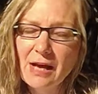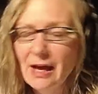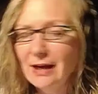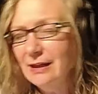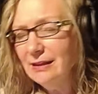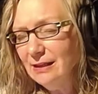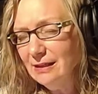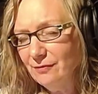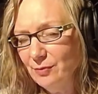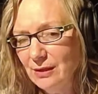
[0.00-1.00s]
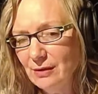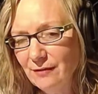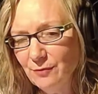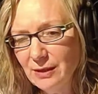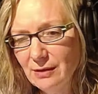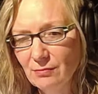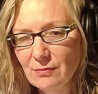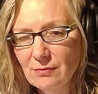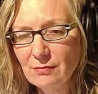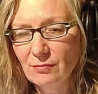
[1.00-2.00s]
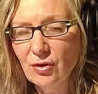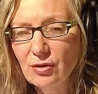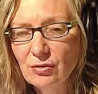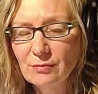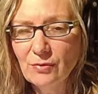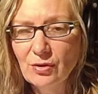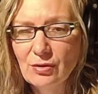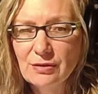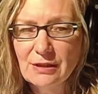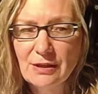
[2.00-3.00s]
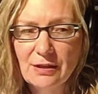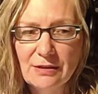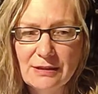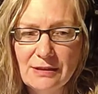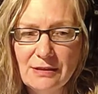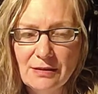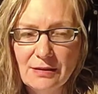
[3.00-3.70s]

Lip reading: know, and I think if we more and more as a